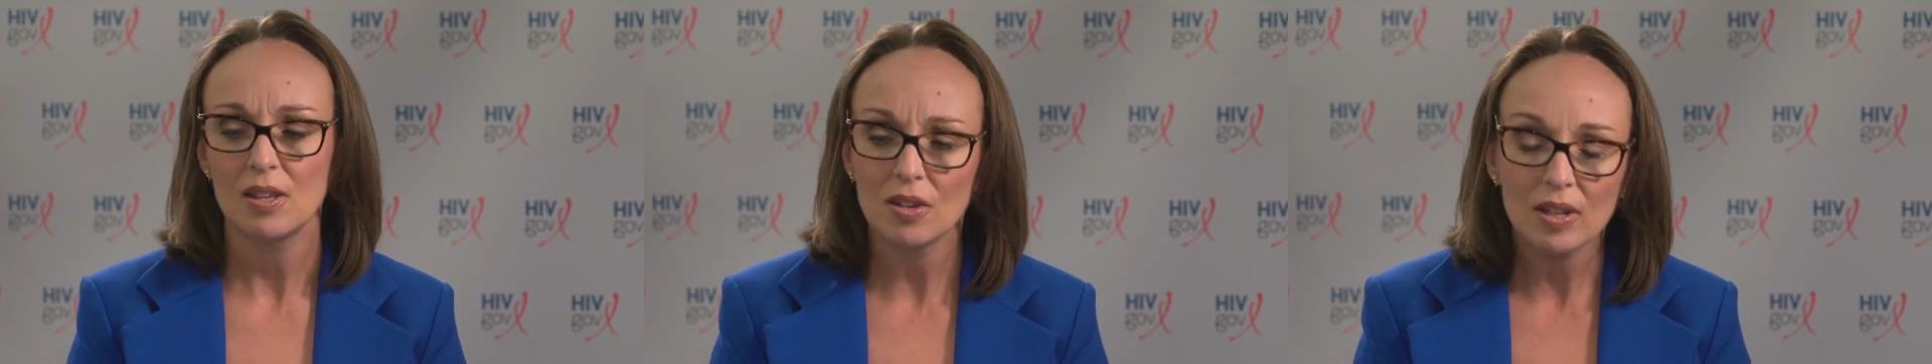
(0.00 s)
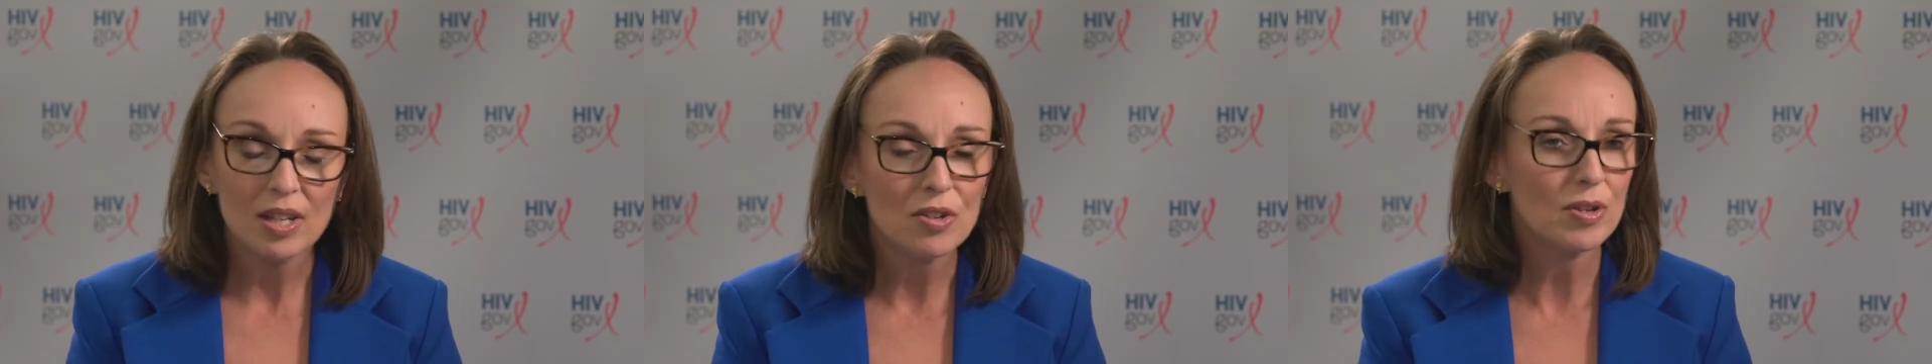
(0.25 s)

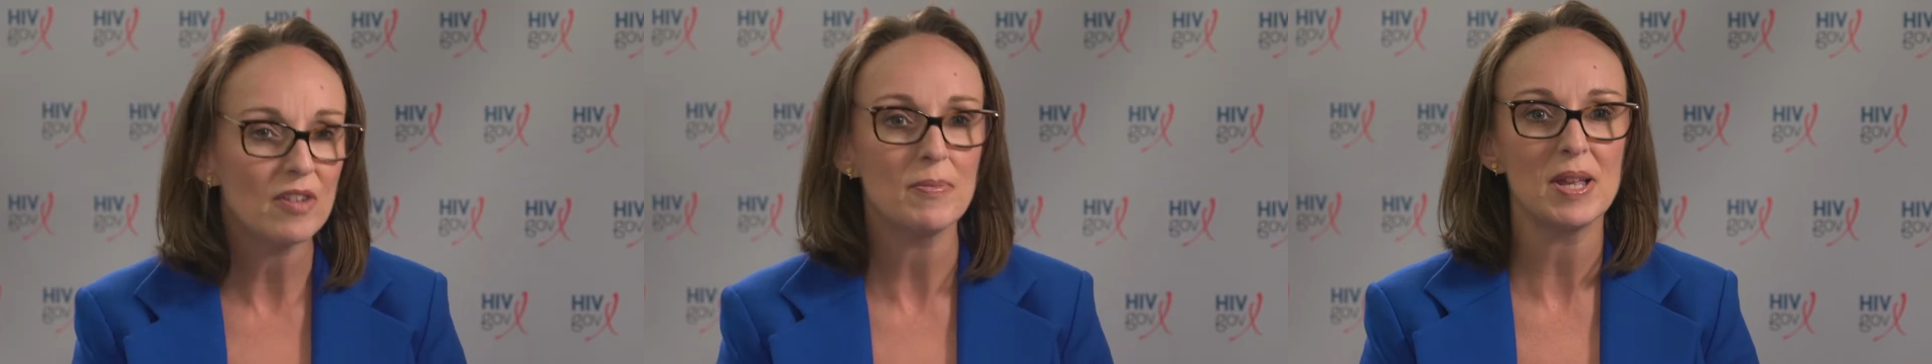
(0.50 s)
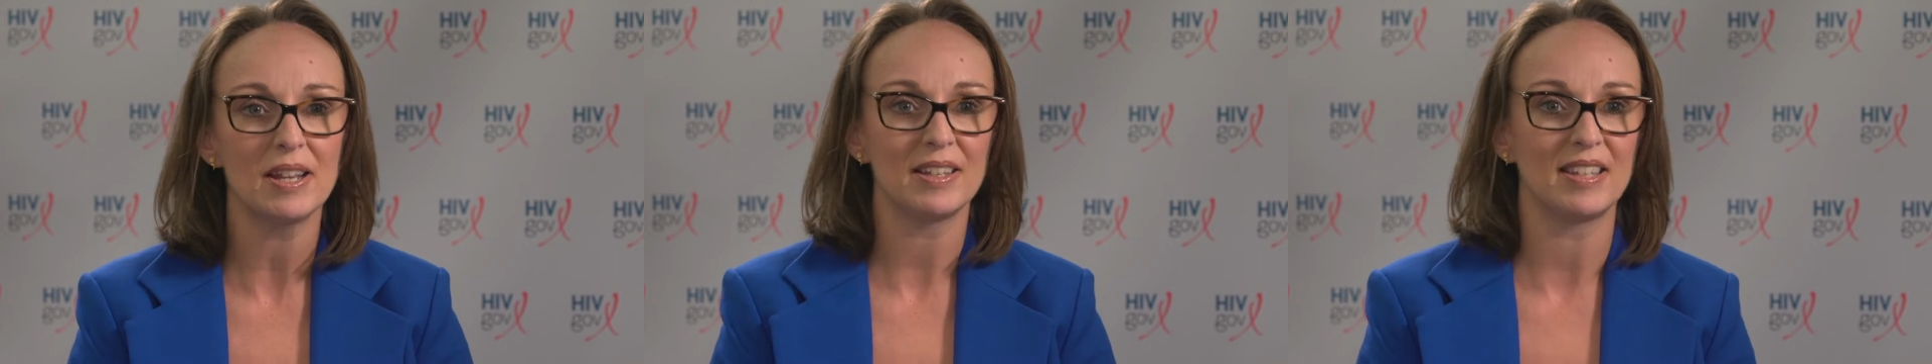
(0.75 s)
Can you give me
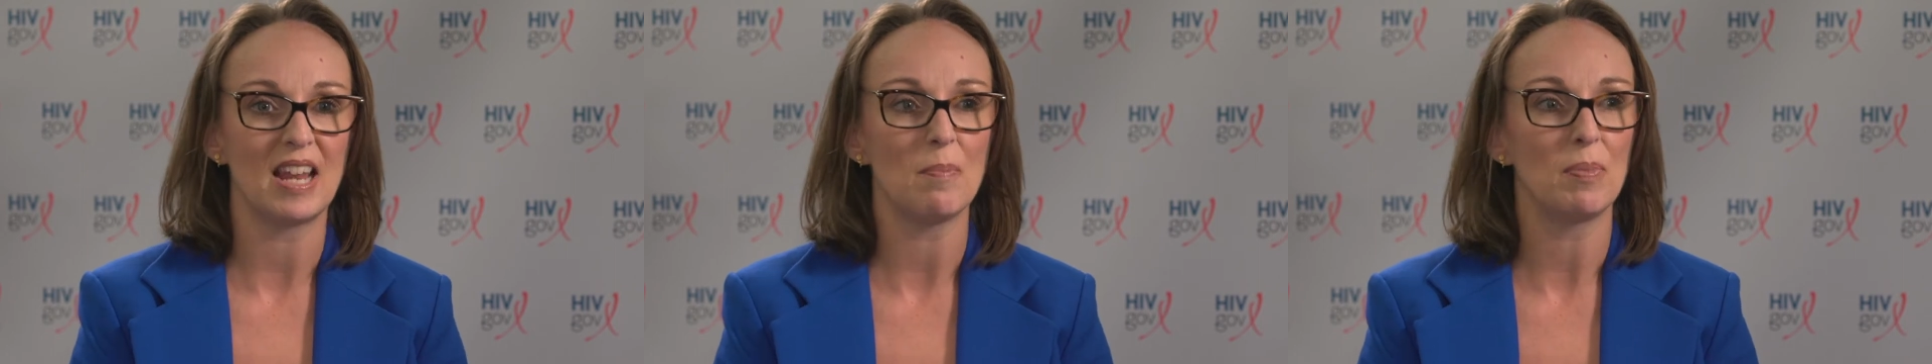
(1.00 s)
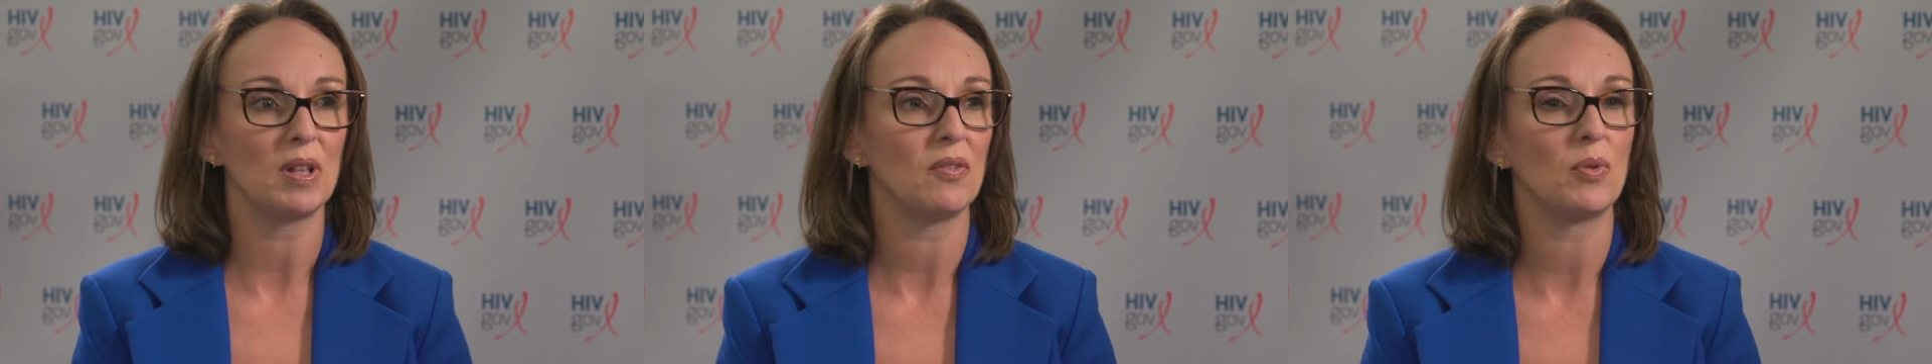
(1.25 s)
an
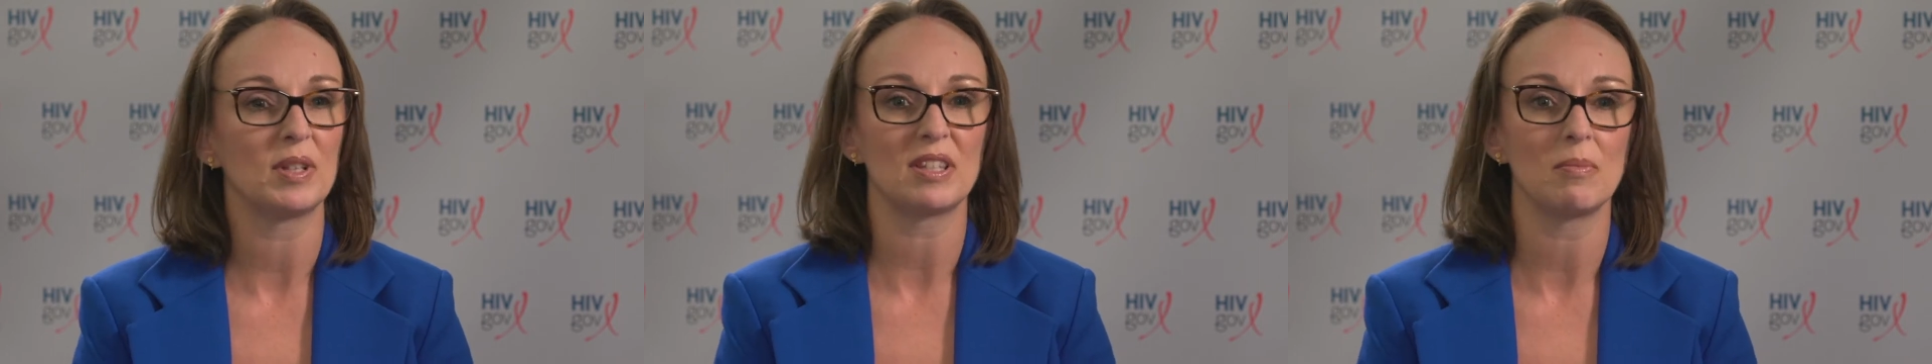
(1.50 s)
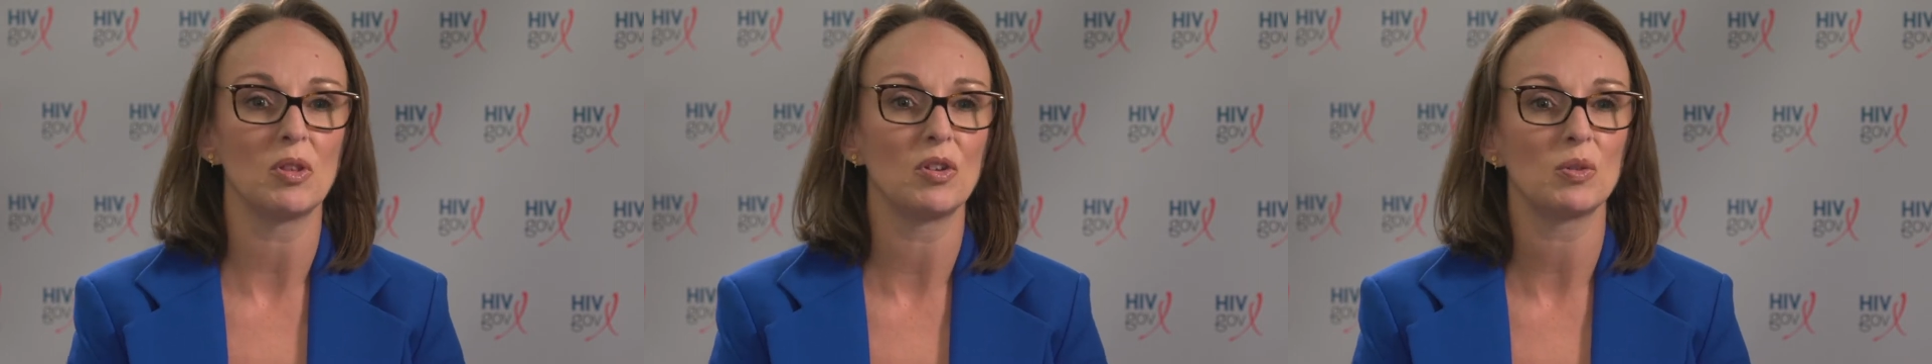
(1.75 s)
example of what
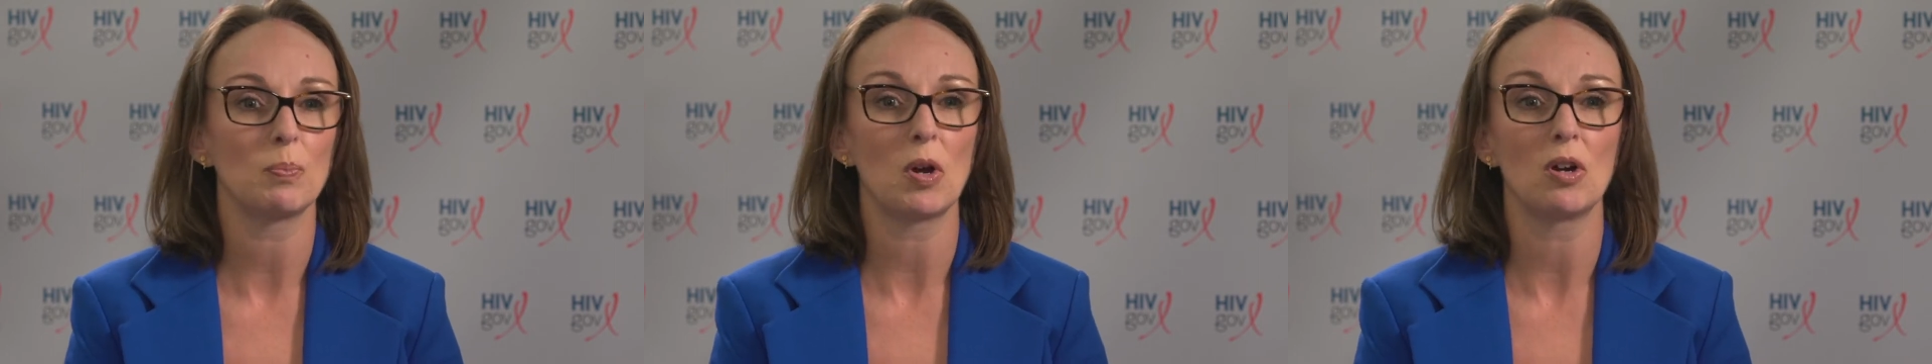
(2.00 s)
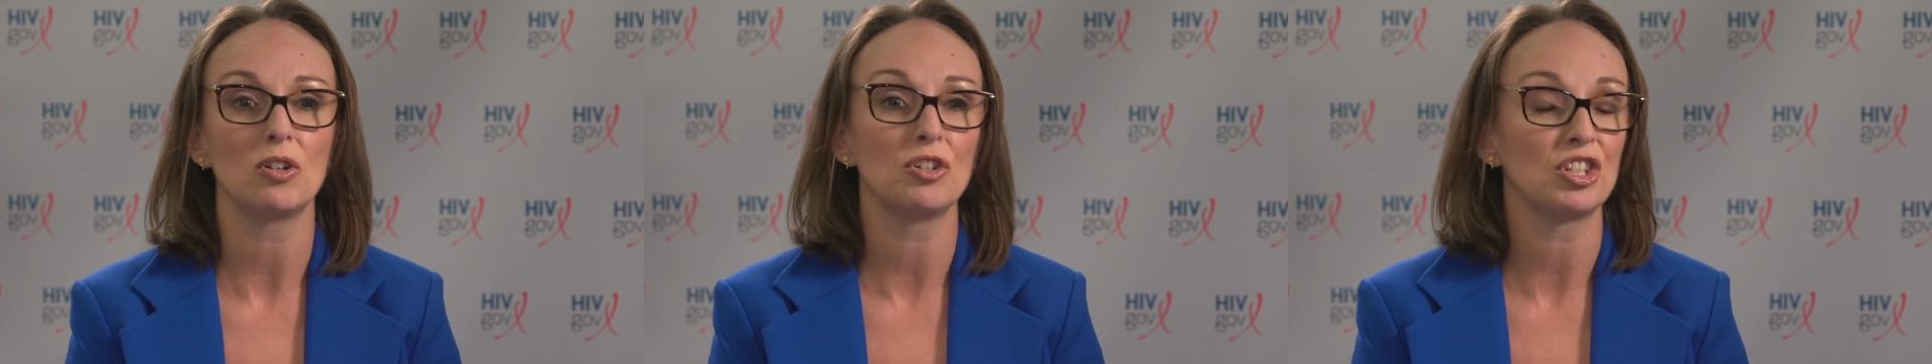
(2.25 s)
some of those
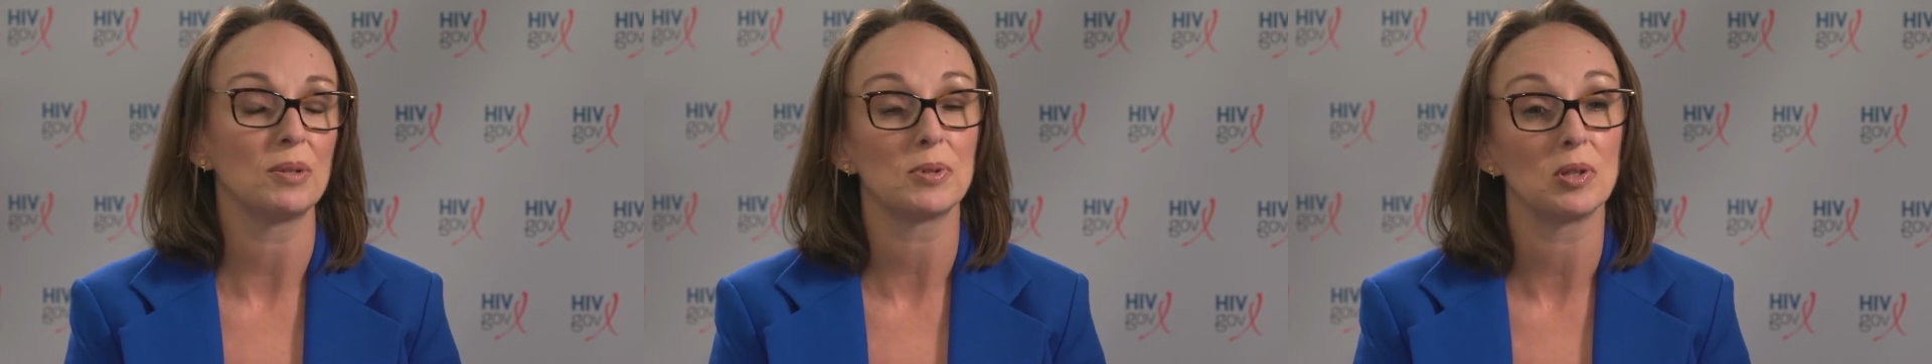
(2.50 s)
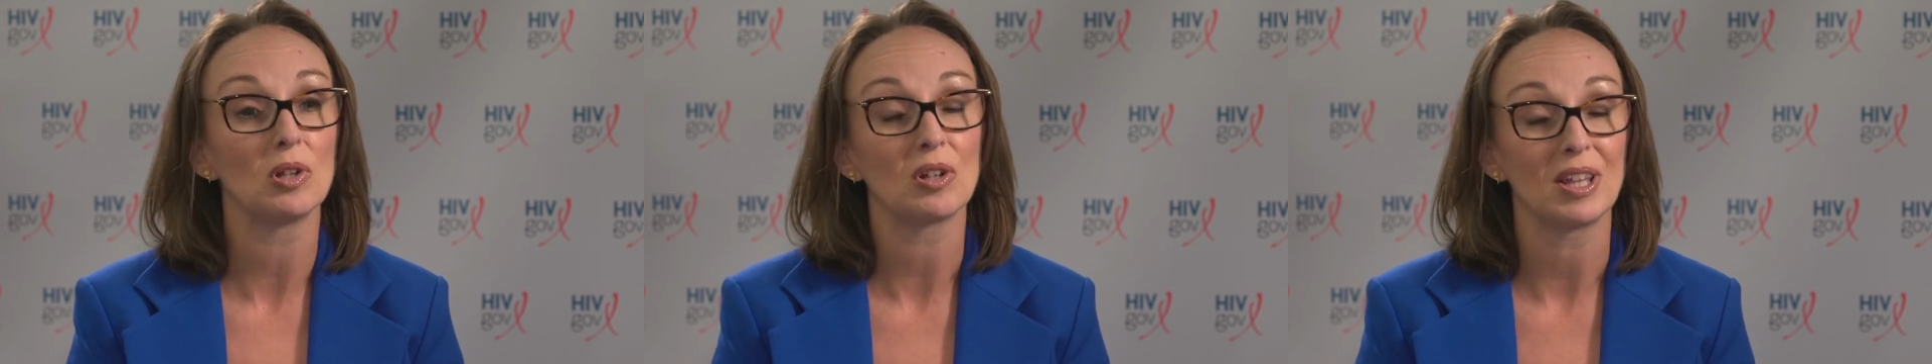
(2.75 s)
partnerships
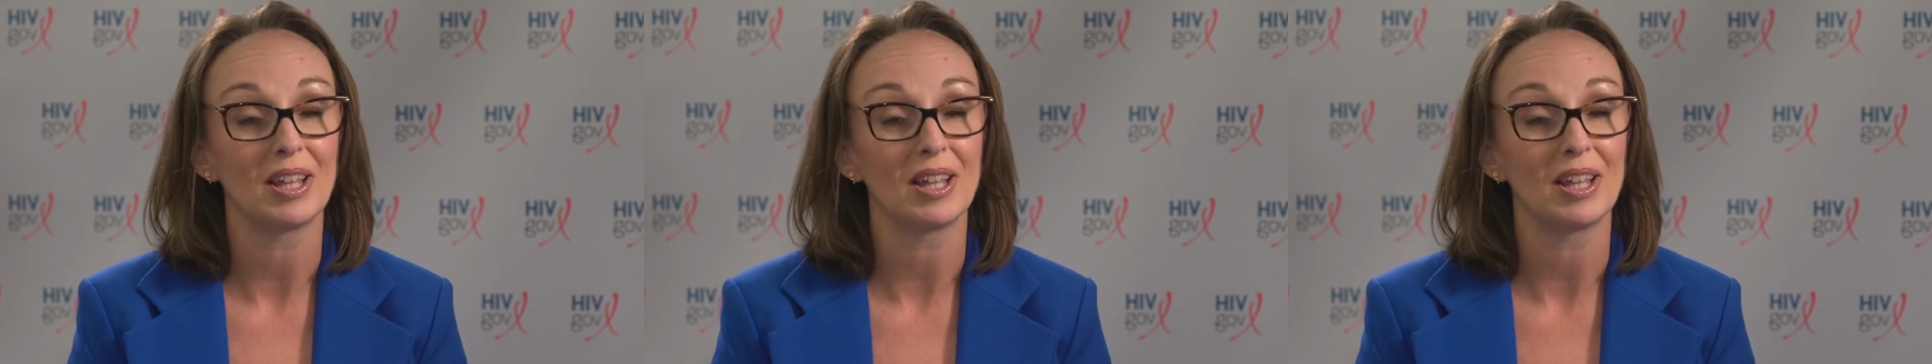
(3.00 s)
look